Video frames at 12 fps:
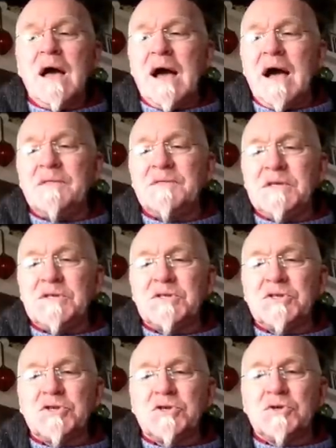and this
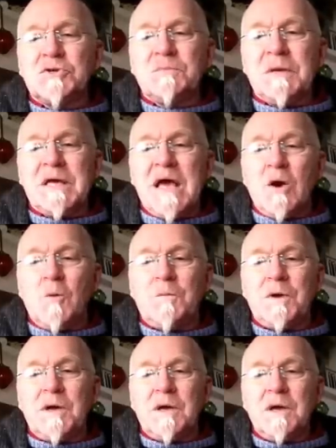should be
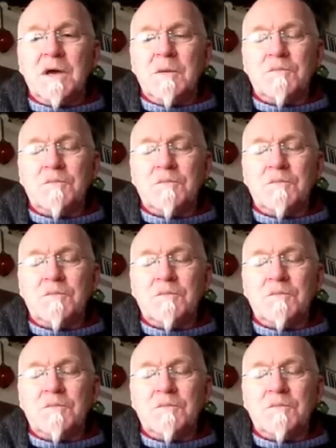helping